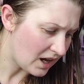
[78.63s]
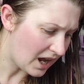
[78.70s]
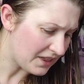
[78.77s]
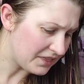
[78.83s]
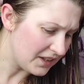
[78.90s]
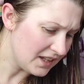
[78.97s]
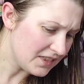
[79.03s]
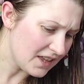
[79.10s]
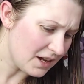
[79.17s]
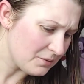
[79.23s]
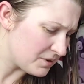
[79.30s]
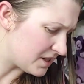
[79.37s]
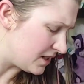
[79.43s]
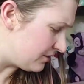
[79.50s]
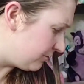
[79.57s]
think that
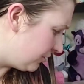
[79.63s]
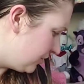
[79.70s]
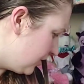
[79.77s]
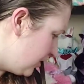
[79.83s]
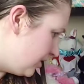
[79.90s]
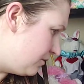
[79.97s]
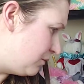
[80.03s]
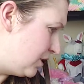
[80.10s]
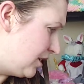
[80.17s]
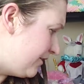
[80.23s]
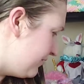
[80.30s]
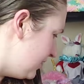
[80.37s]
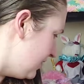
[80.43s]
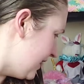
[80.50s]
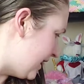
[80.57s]
was it for the Goodwill. I
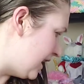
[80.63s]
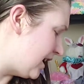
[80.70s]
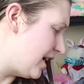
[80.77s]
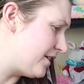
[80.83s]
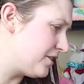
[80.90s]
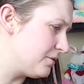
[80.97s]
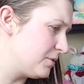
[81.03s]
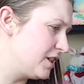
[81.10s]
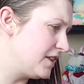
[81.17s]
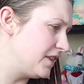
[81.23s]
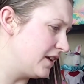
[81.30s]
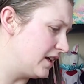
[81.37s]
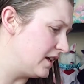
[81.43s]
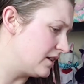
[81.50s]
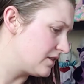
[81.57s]
feel like I got three
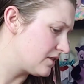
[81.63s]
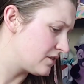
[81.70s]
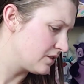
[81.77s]
things.